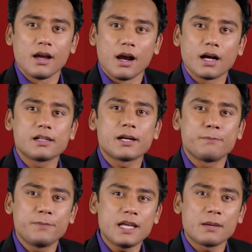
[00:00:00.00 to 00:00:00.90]
Under
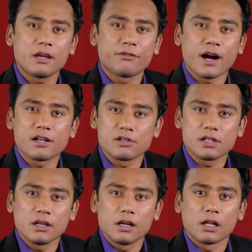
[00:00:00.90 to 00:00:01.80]

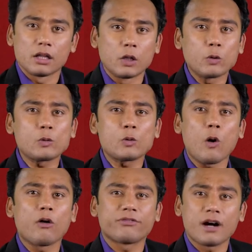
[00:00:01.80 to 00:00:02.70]
PMAY-G, loan
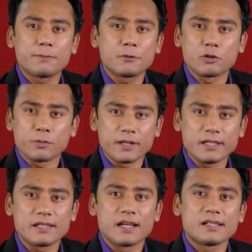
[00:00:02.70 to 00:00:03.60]
of up to
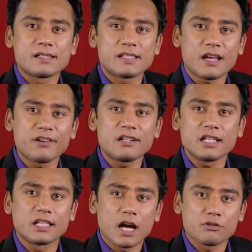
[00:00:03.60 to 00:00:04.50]
Rs
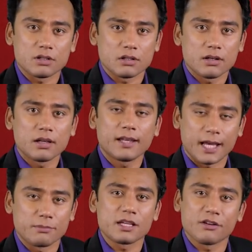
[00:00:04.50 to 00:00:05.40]
70,000 can be